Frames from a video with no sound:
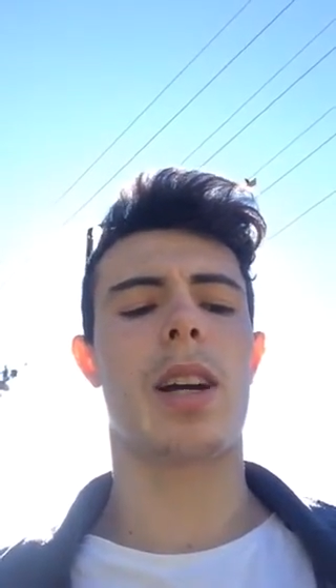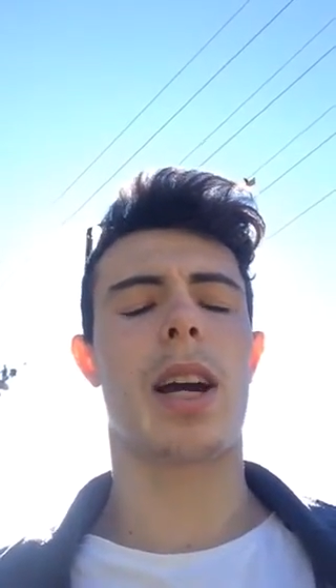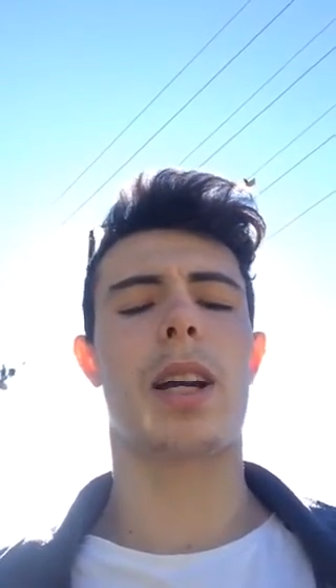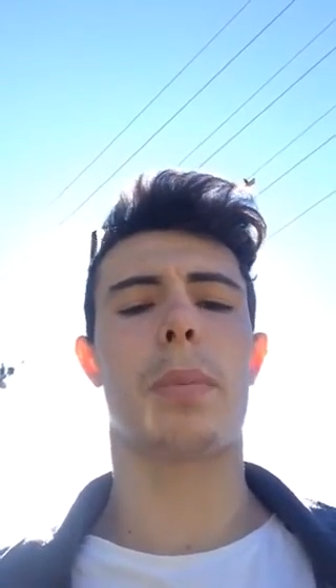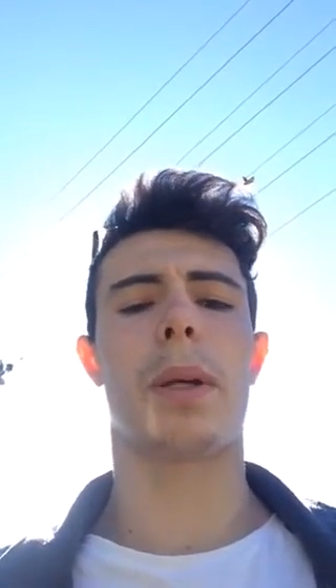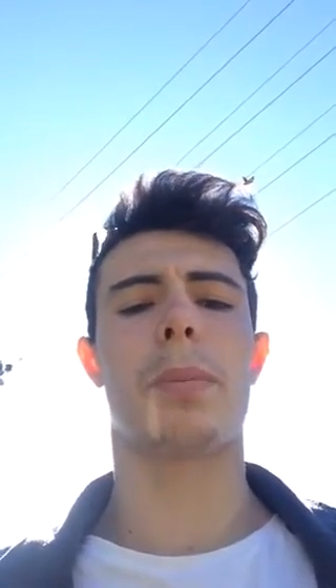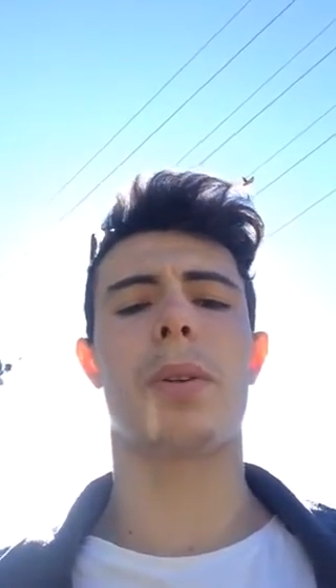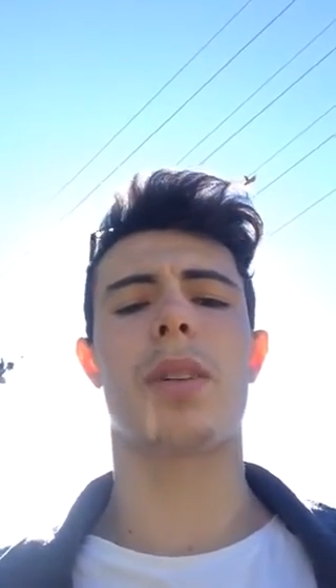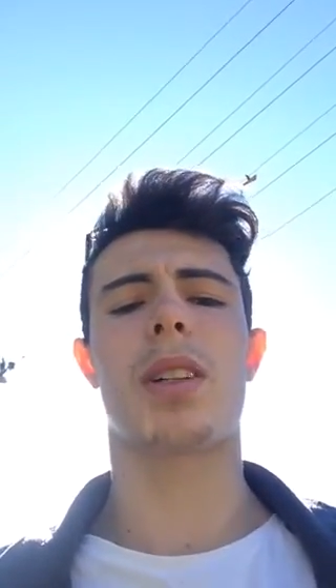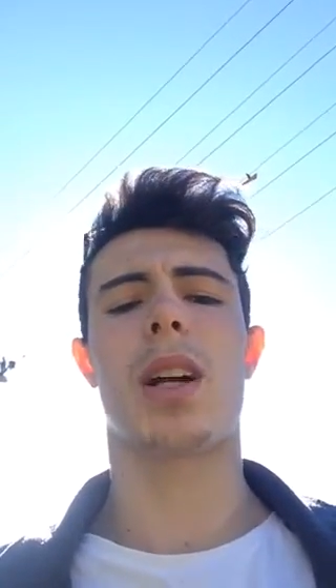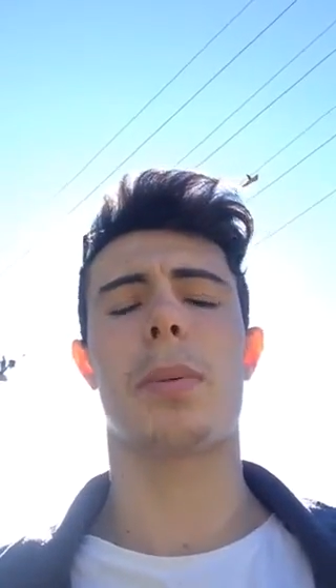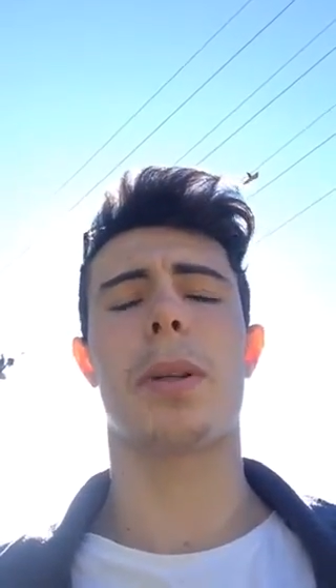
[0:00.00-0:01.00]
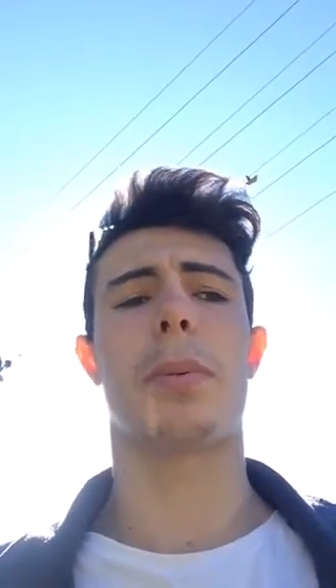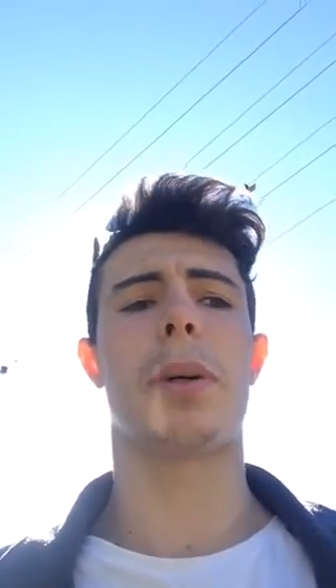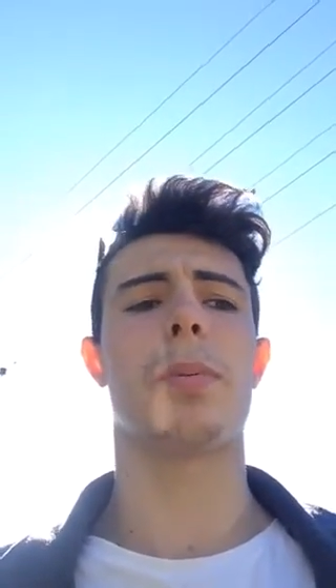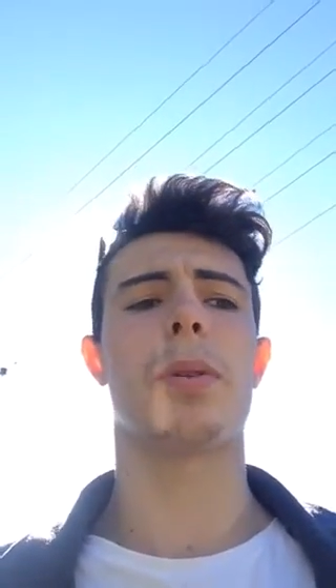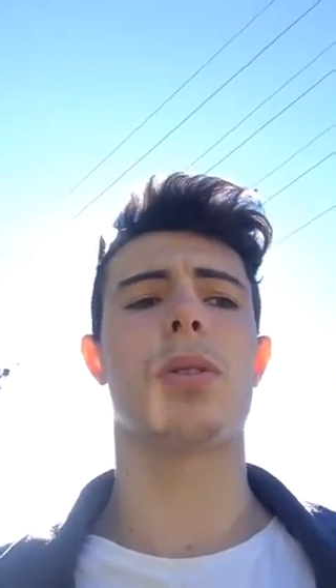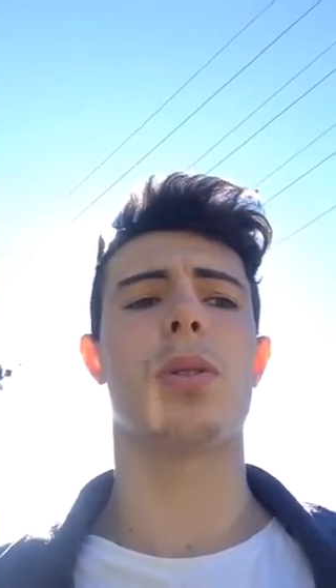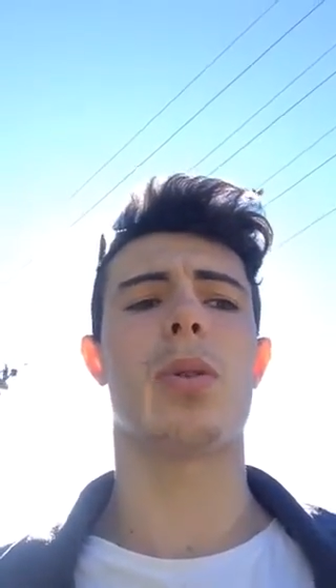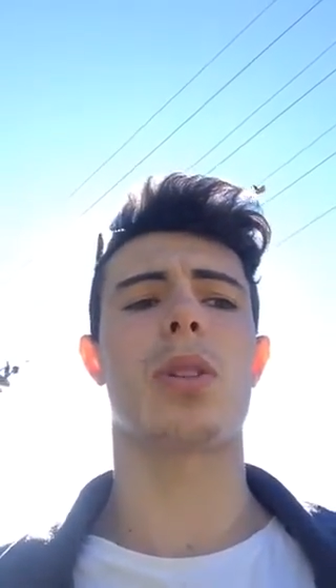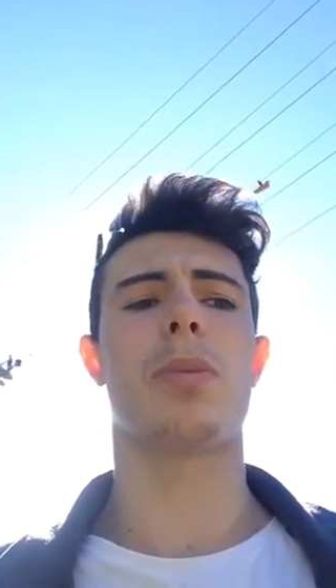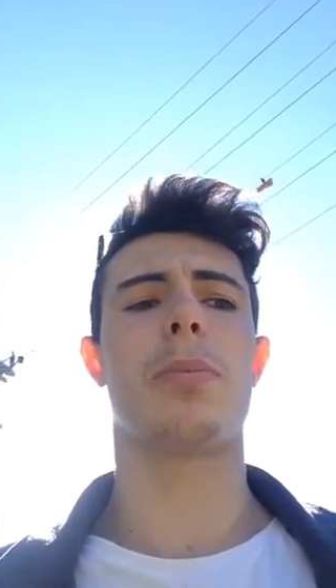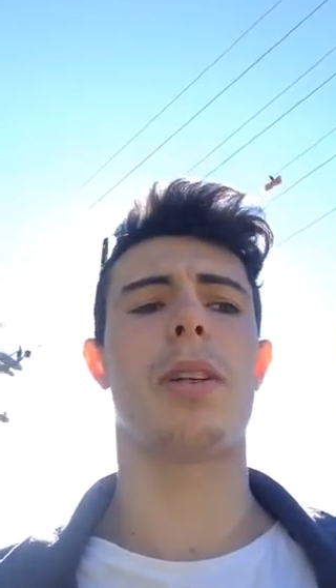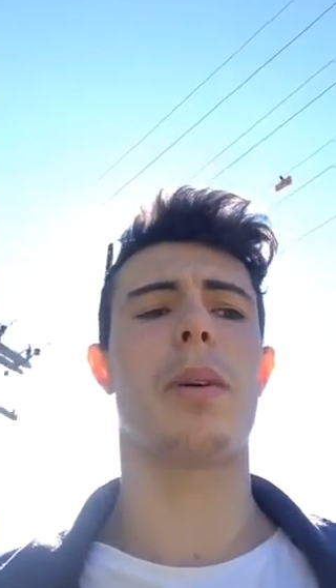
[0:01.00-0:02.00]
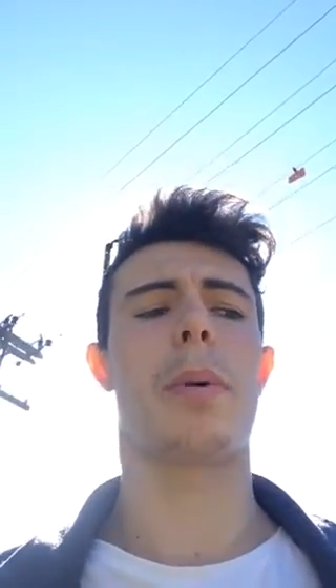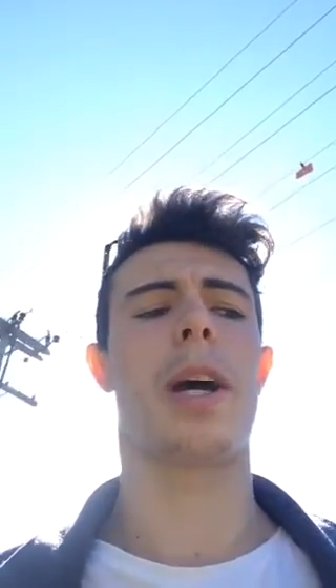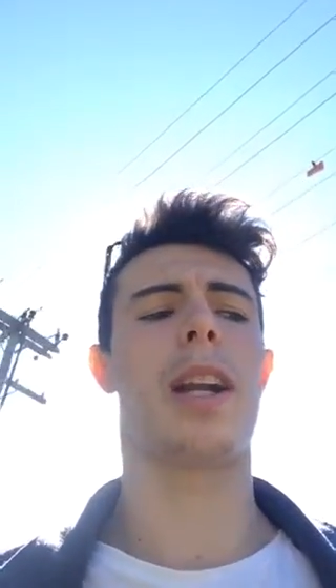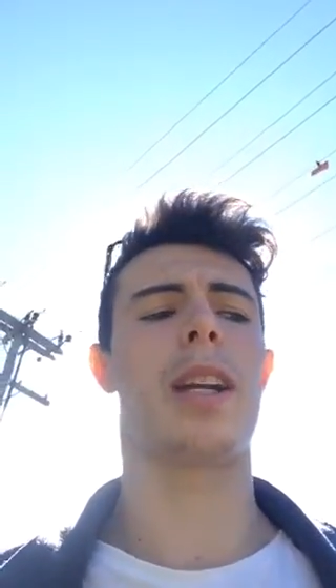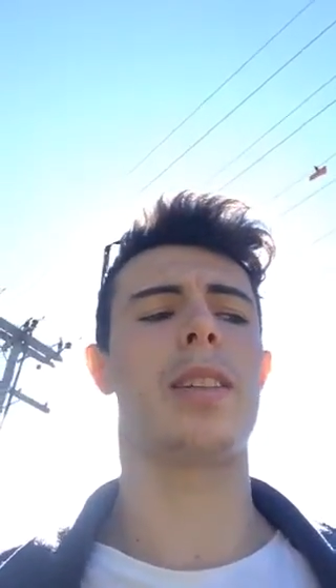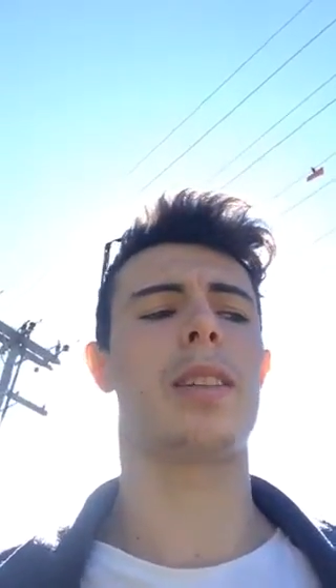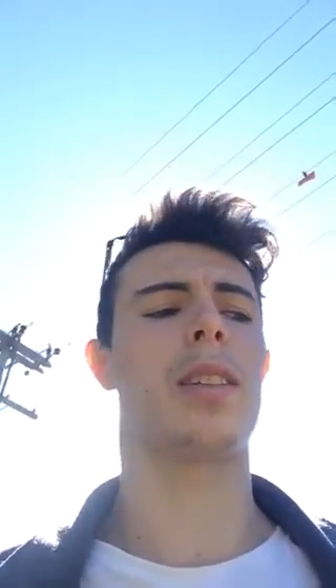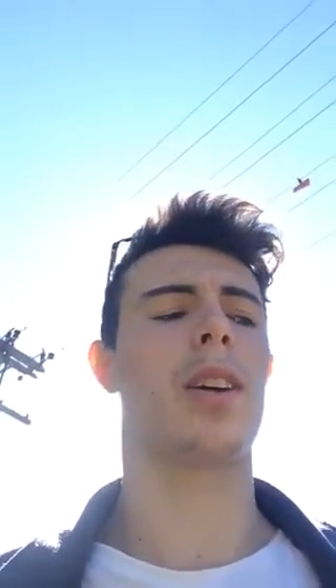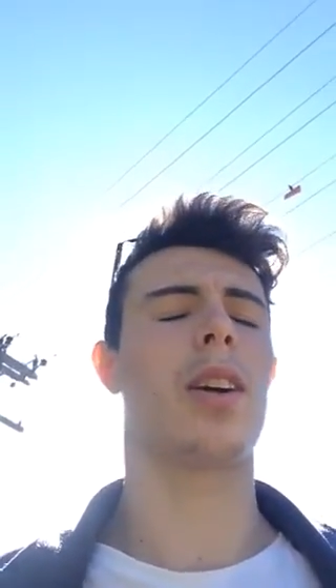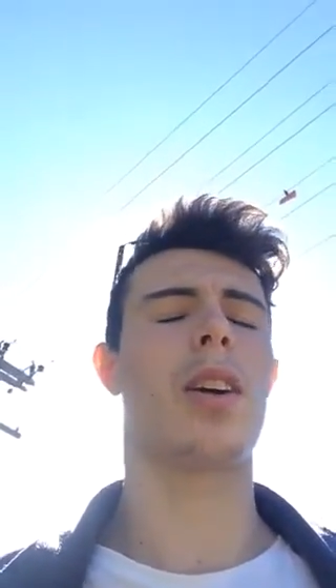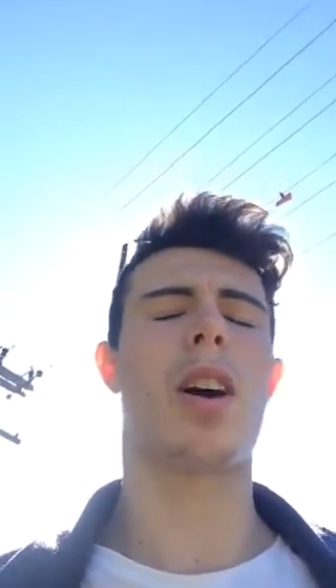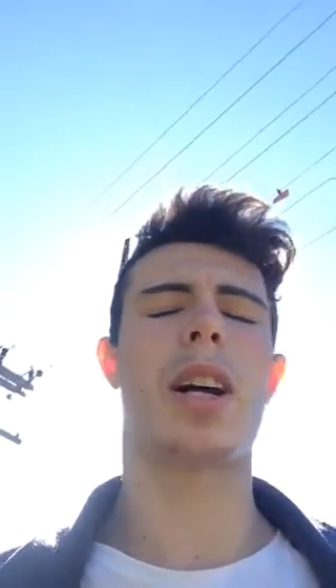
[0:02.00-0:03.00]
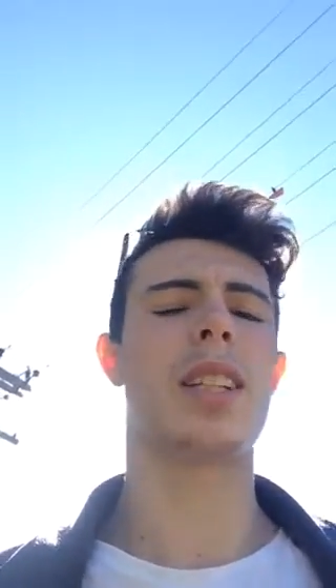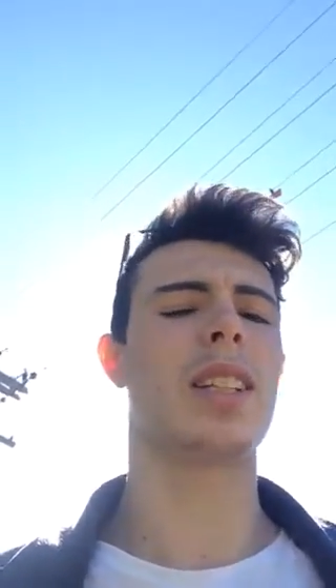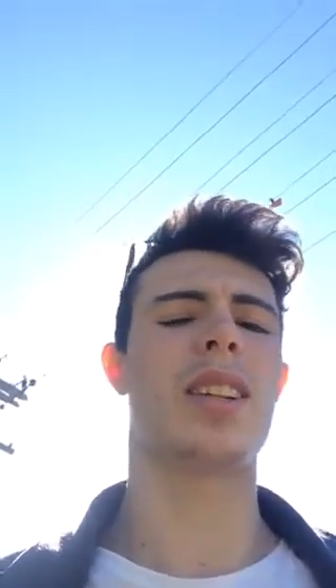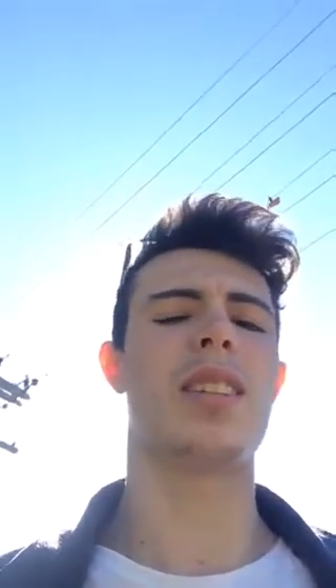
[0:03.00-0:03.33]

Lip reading: I had a couple of people talk to me about it and go, oh, I didn't